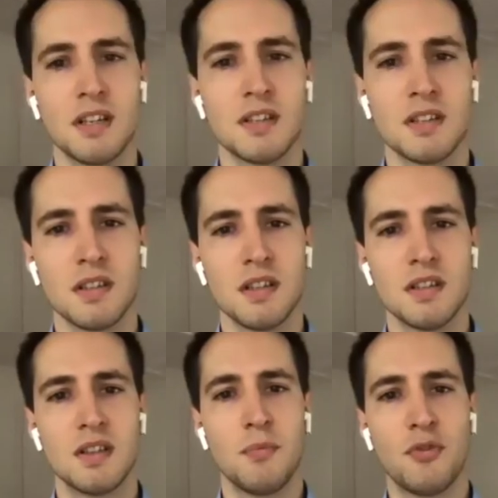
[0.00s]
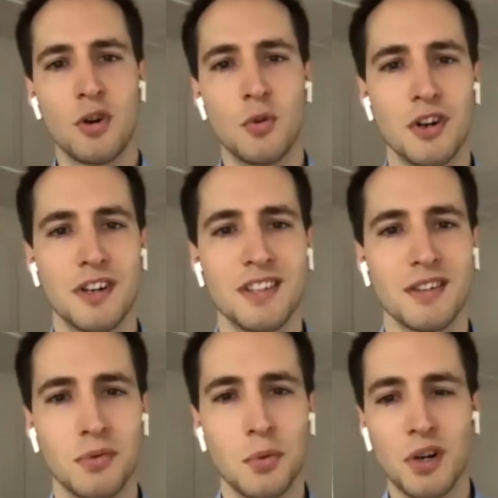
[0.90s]
this a step forward,
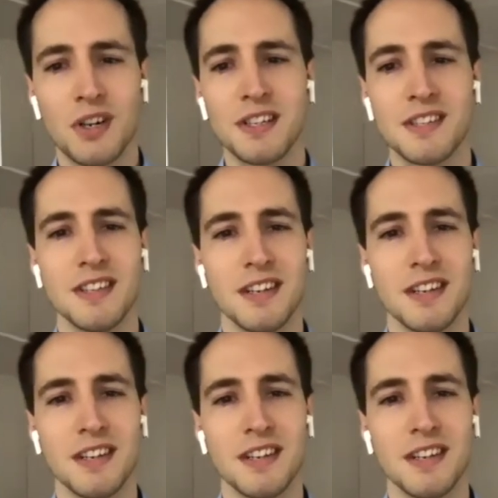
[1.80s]
this